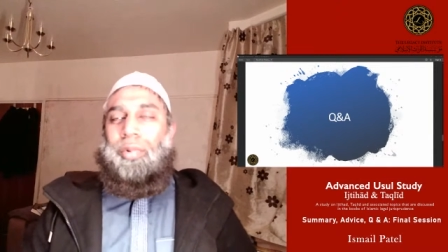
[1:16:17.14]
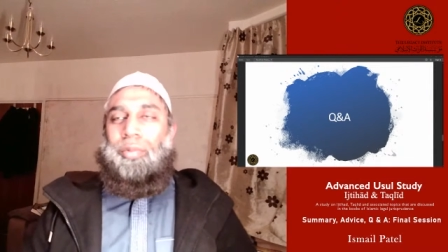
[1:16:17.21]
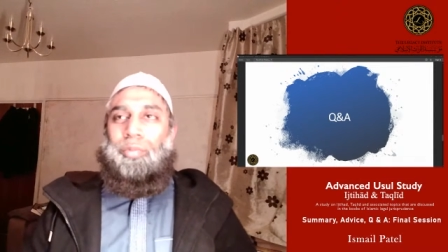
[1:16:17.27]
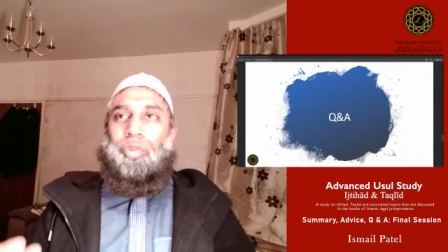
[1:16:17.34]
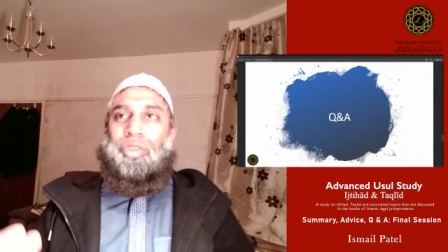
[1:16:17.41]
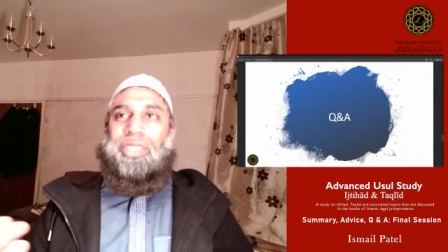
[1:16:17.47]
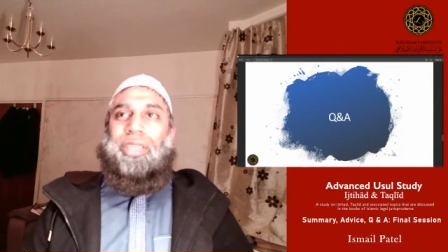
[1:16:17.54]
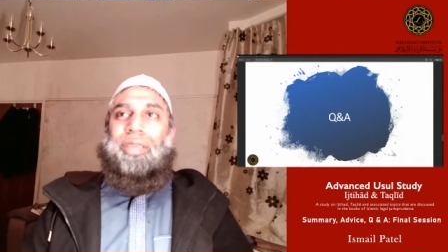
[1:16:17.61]

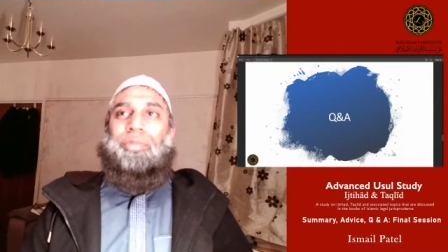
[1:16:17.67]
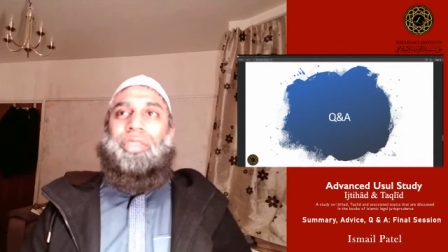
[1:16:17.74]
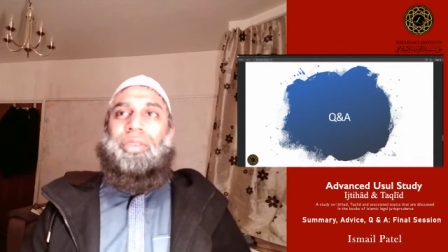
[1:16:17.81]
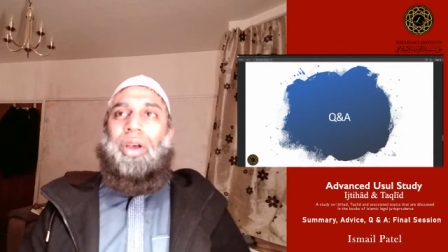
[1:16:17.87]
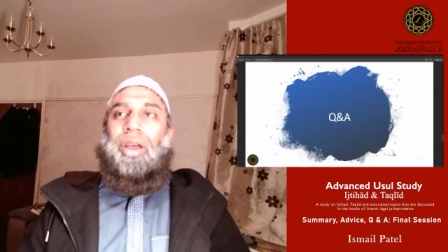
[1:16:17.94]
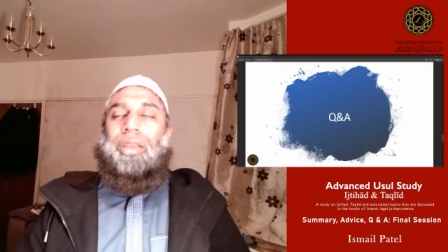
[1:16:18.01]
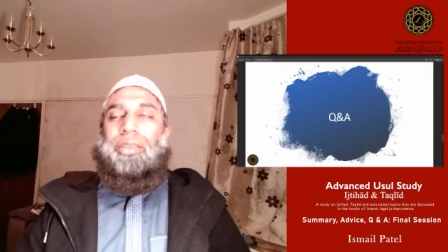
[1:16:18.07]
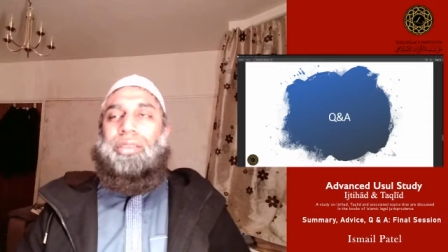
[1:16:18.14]
Muslim
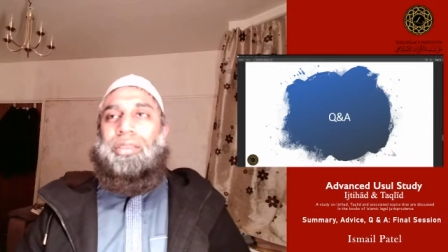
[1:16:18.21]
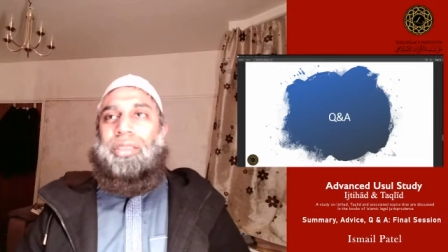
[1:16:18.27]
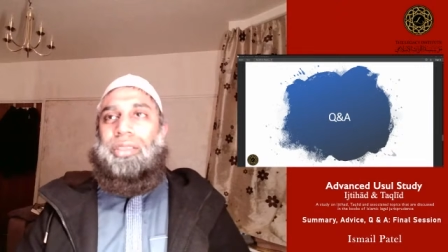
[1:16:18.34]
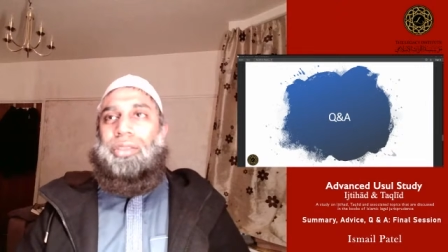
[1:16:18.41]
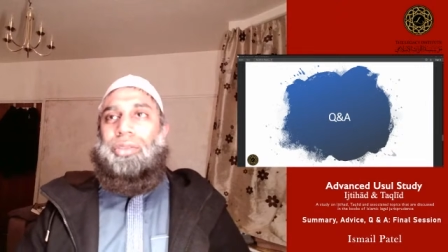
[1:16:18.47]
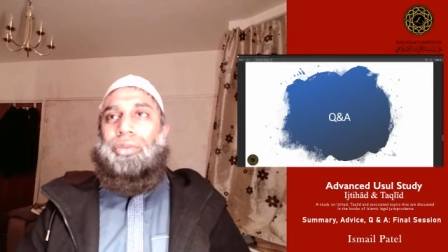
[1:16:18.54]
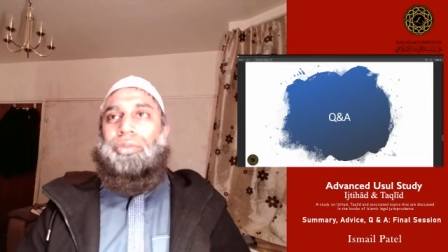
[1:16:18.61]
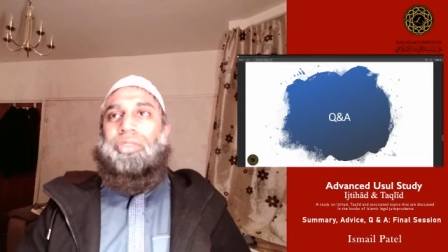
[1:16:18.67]
scholars
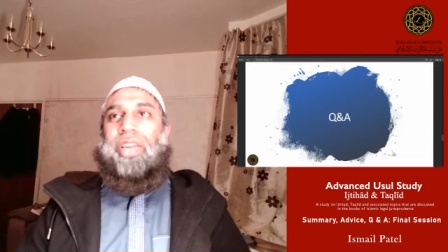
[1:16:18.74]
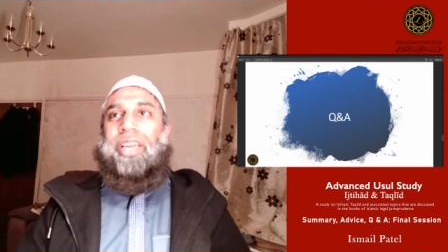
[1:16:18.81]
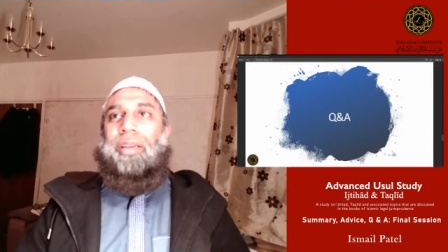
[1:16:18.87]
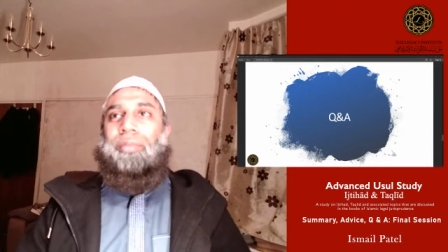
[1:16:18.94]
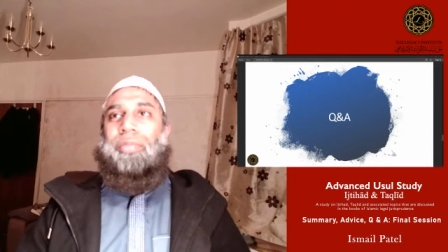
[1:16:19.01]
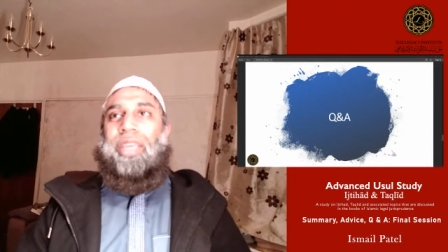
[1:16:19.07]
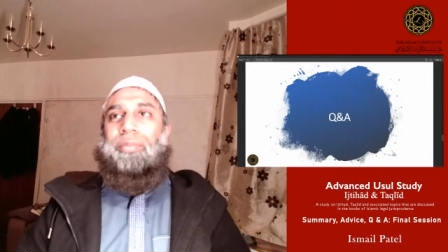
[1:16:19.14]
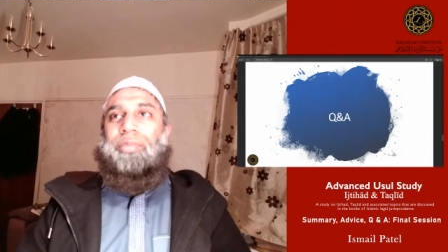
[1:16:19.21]
need to
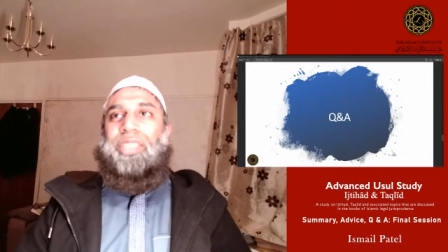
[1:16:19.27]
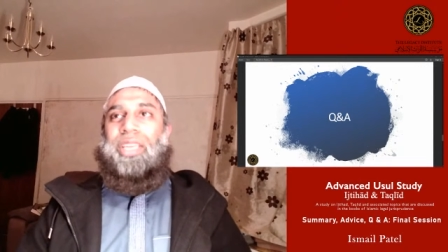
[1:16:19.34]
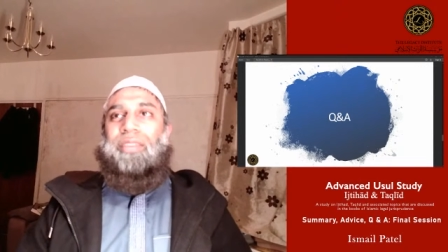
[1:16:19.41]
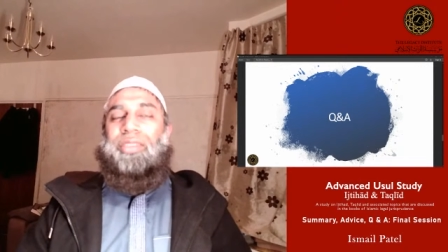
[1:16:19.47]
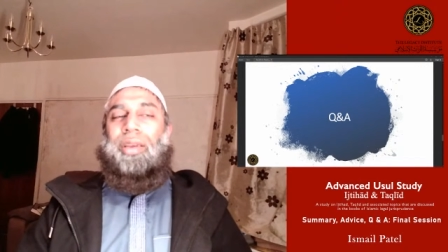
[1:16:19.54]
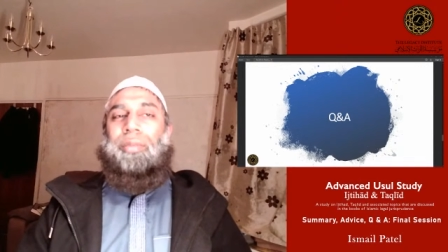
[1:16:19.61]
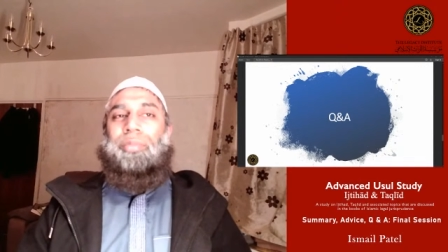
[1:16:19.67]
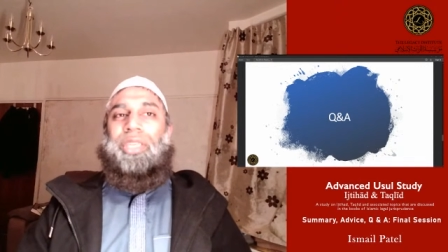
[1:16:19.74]
train
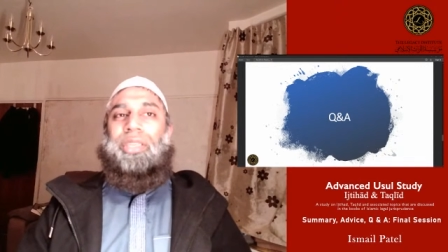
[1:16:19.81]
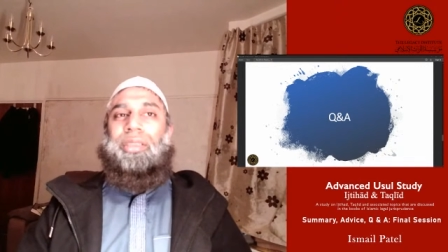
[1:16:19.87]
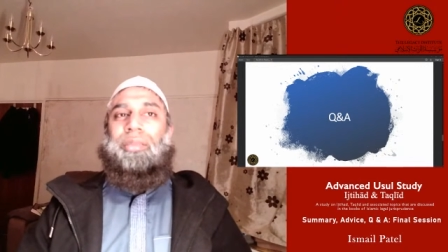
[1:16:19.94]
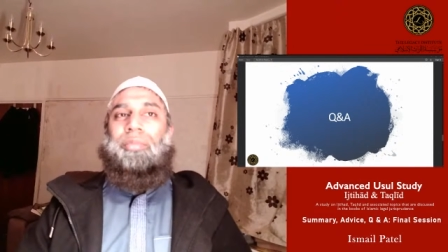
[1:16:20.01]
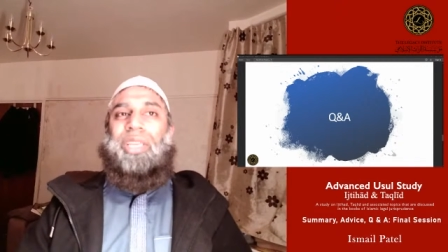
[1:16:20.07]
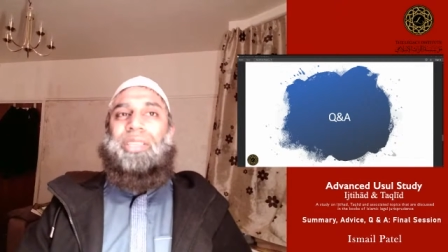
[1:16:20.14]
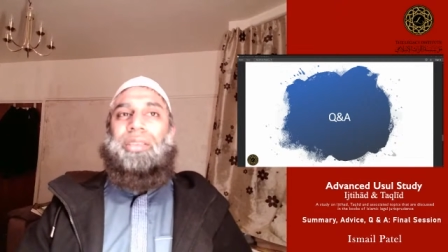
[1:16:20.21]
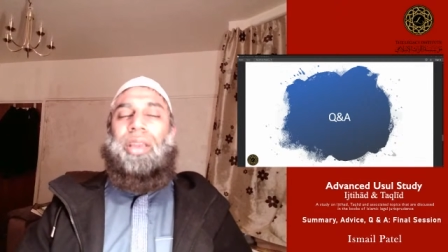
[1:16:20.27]
themselves up
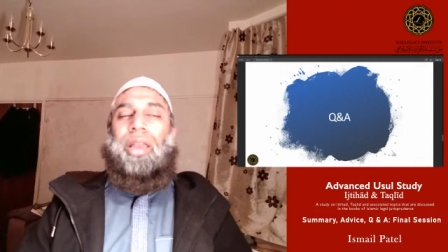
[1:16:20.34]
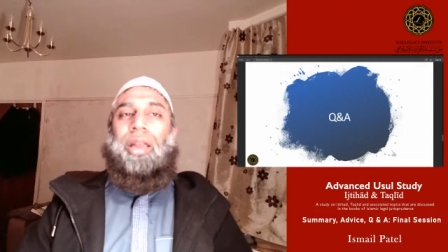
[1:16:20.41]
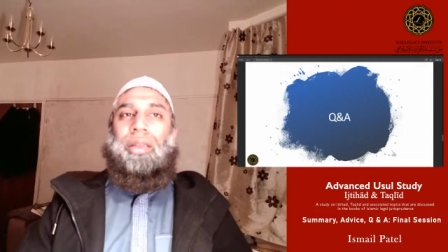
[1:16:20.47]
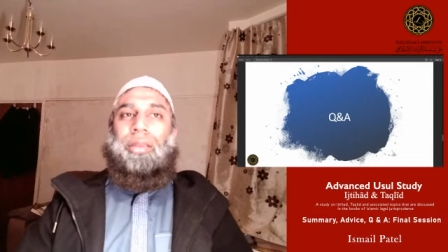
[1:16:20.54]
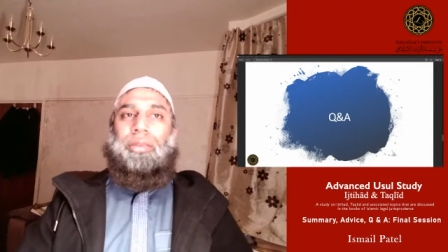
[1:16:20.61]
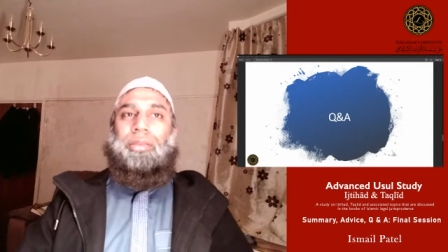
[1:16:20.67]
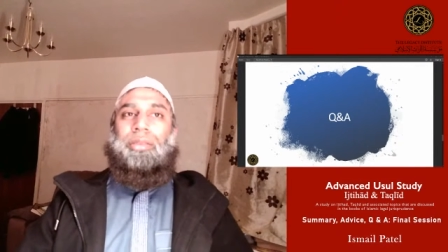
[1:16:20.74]
in maslahah.